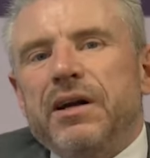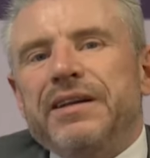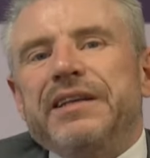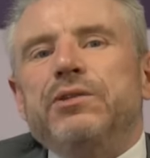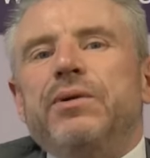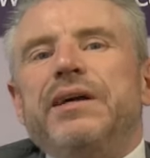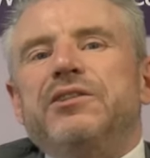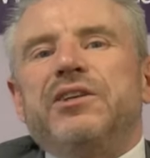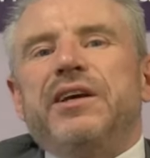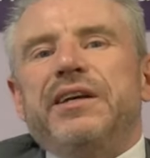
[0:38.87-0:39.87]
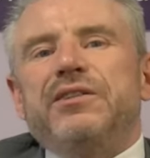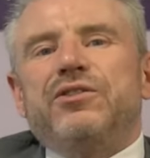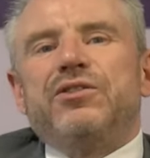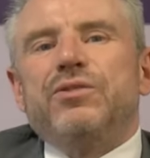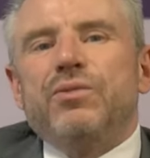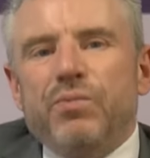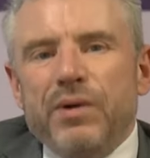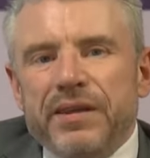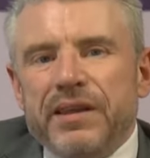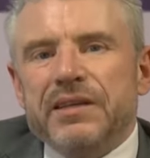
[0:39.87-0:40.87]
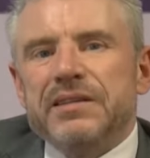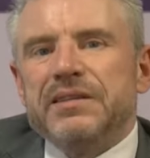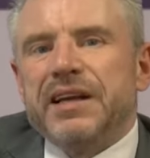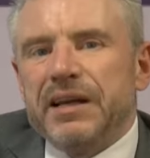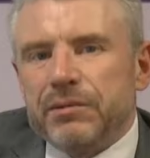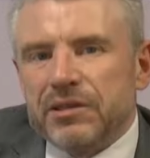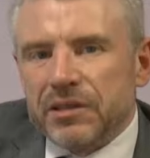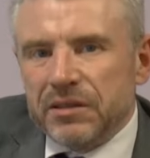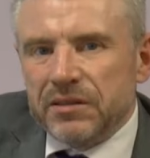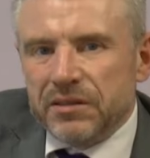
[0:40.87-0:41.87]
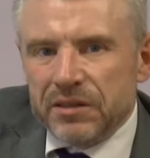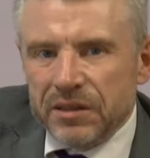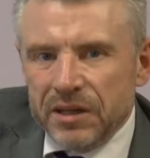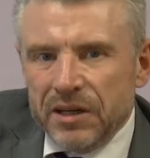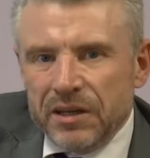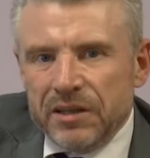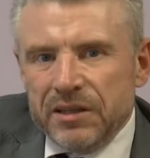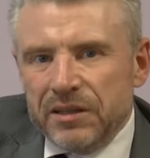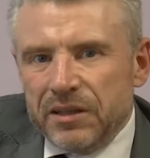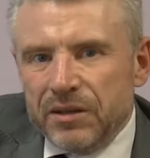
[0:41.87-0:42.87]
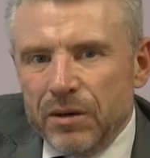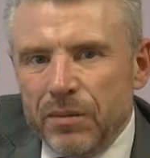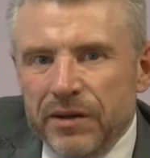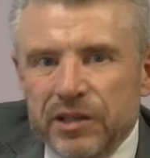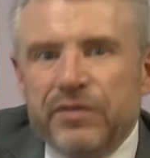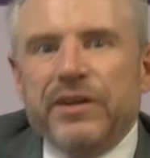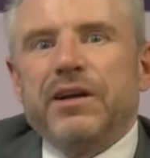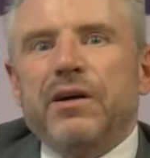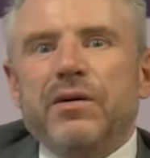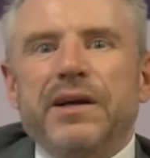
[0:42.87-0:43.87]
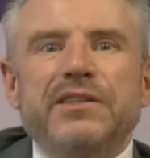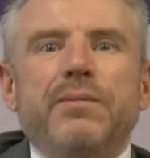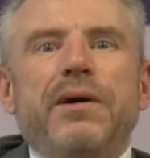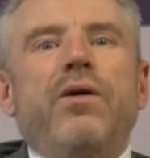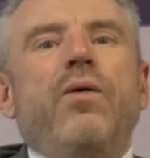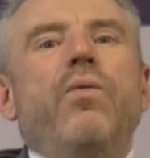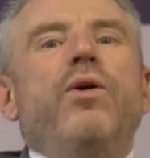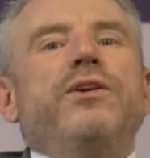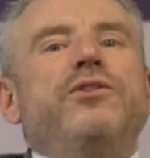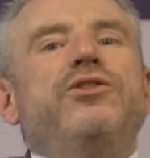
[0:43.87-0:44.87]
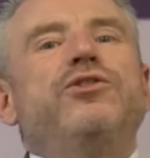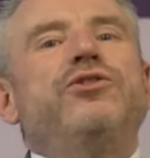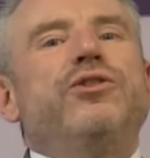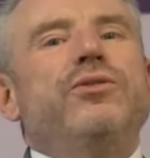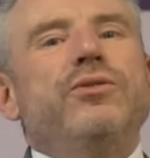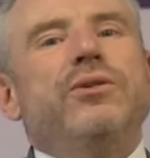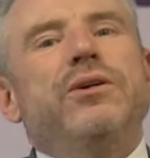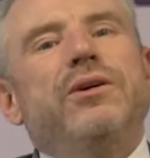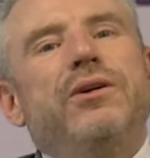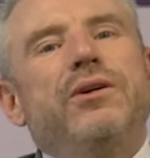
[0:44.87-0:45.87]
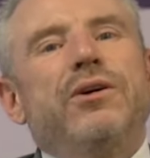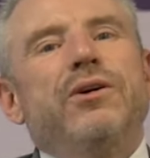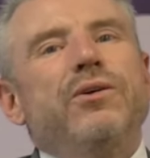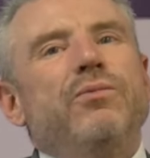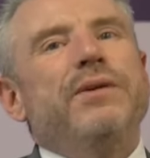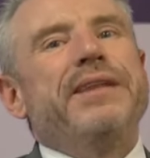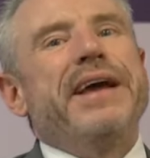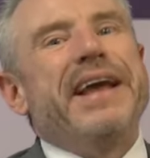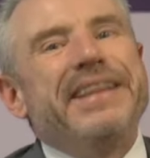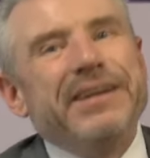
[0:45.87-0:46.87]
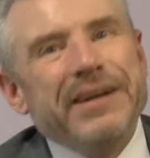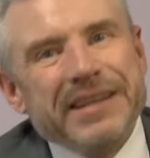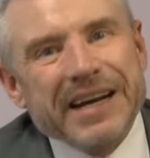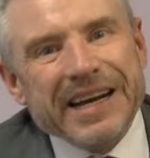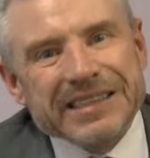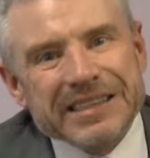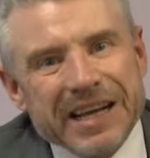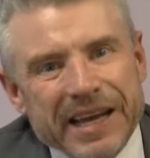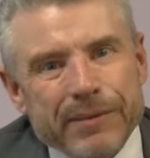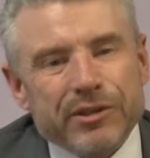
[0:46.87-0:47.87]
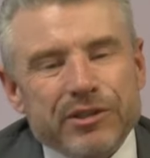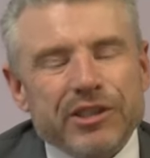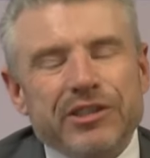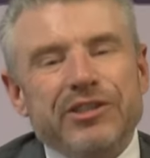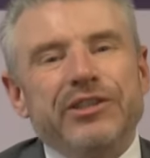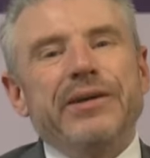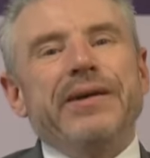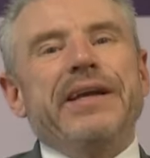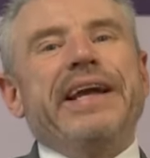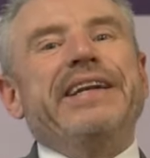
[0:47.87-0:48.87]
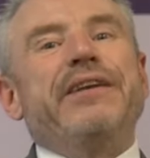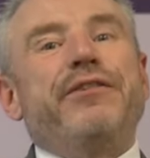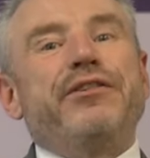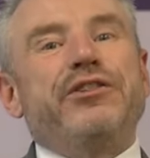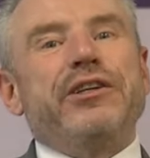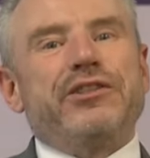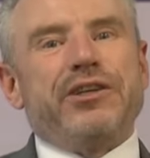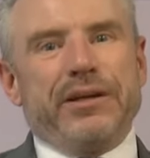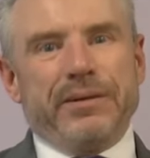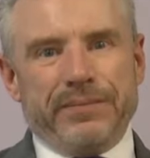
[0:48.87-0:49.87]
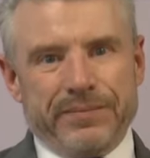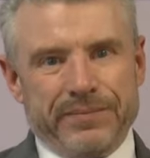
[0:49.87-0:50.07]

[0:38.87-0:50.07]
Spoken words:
that you enter into with the hypnotist, you know. But this video is about what do you do when there isn't a hypnotist in the vicinity